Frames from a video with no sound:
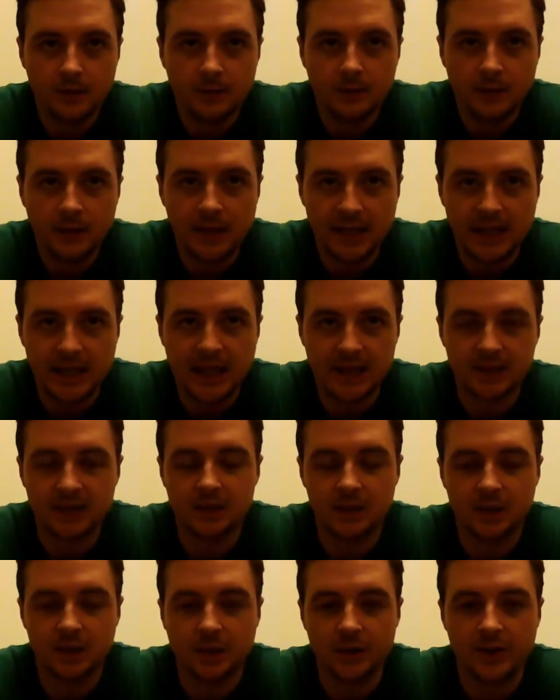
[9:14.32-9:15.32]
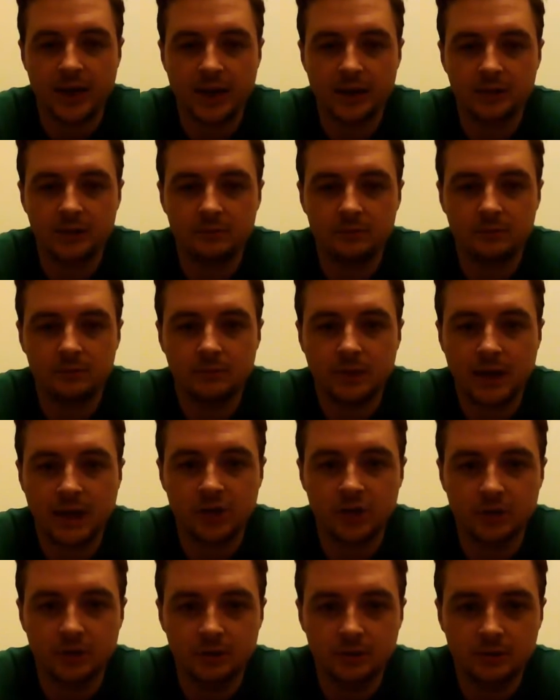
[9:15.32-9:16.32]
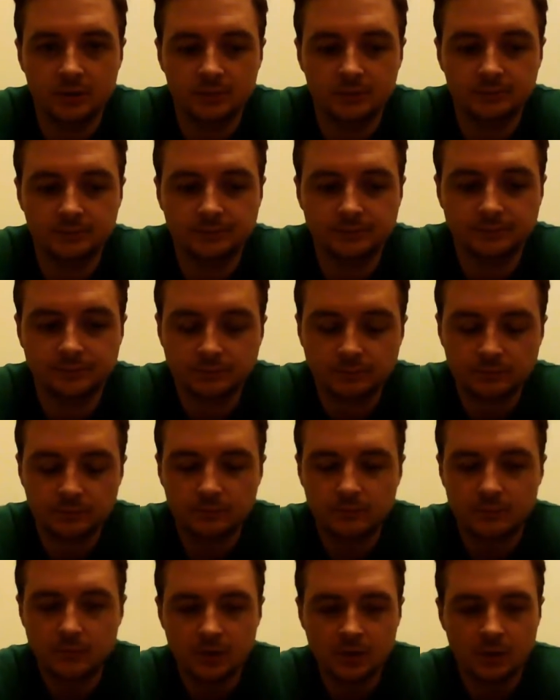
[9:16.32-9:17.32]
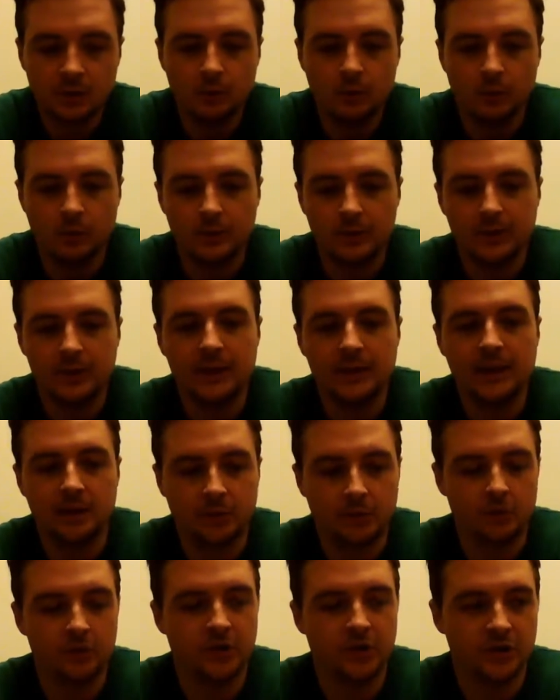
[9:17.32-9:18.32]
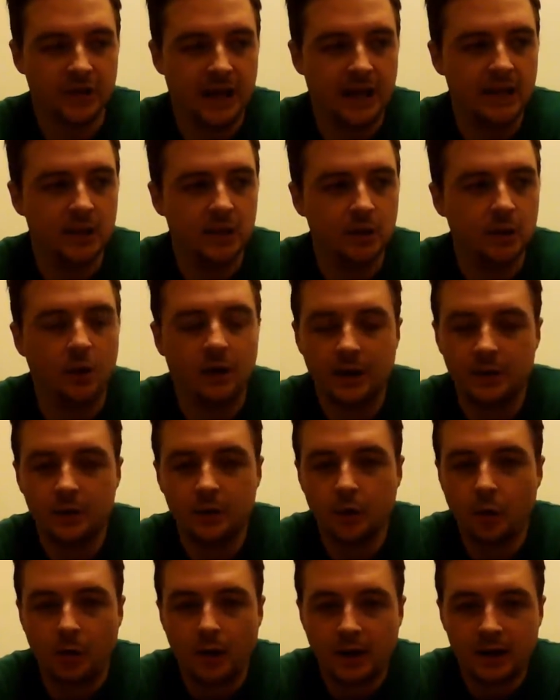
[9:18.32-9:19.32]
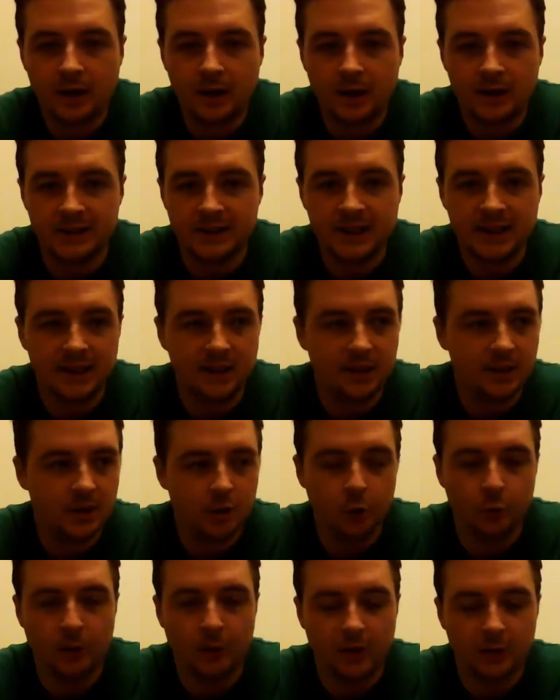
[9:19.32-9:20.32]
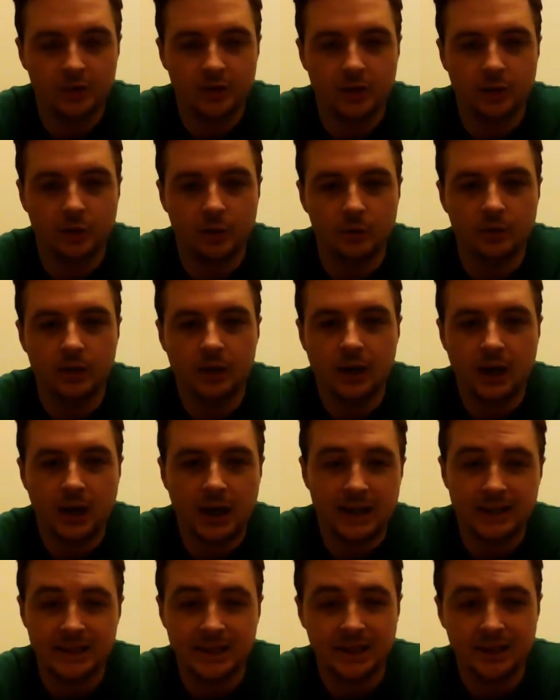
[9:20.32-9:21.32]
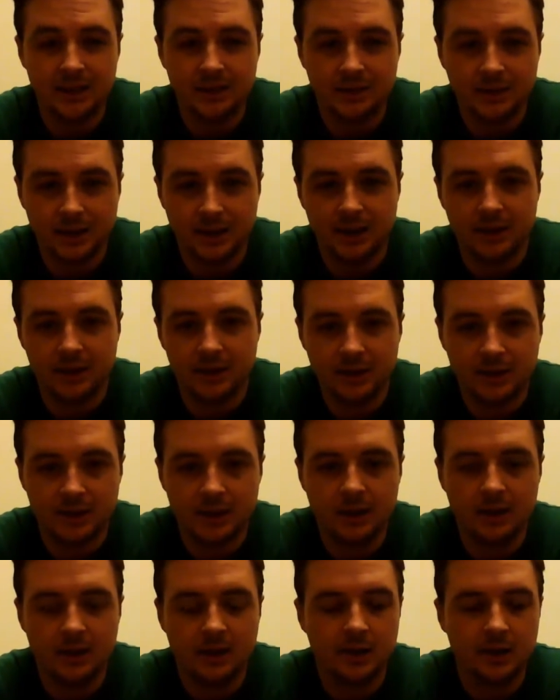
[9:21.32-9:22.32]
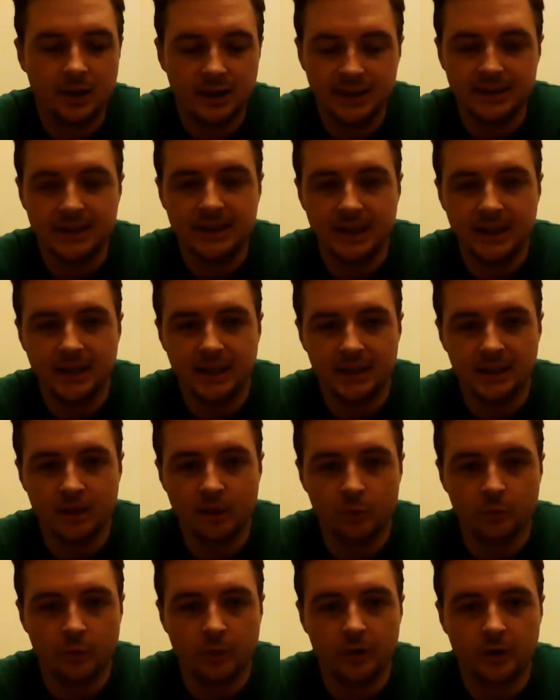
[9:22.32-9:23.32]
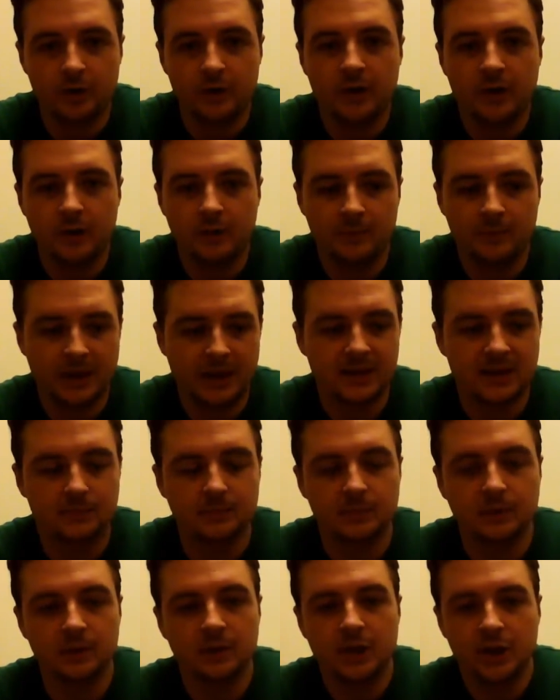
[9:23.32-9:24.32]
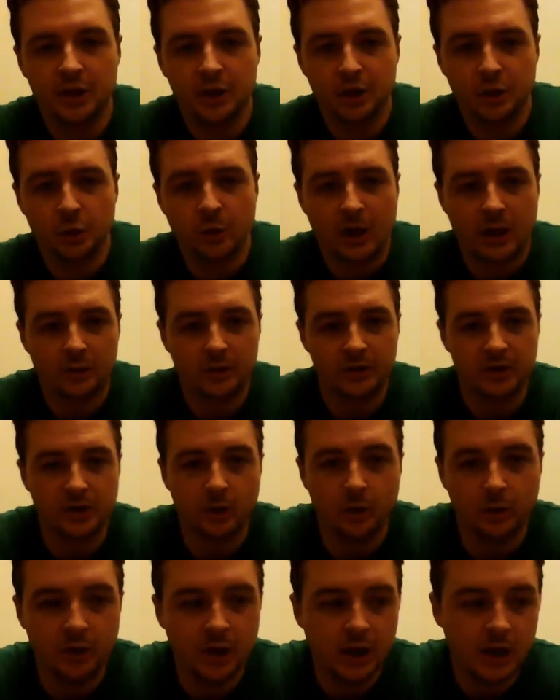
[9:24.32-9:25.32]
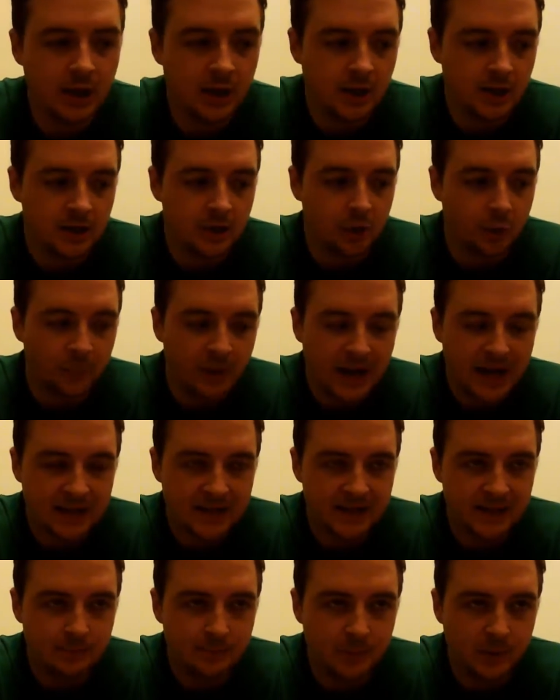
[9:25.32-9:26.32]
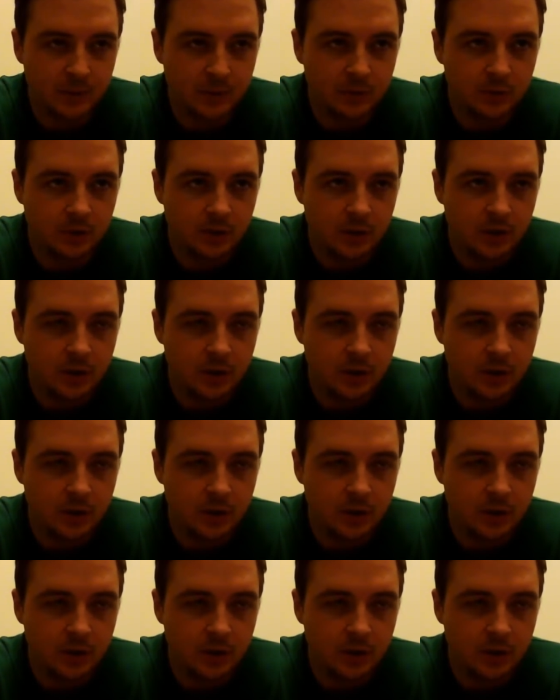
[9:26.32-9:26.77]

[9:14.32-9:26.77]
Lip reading: he has done that action. Or he could also say, no, I did it 2 hours ago. I did it. He did his homework, past simple, 2 hours ago. So past simple,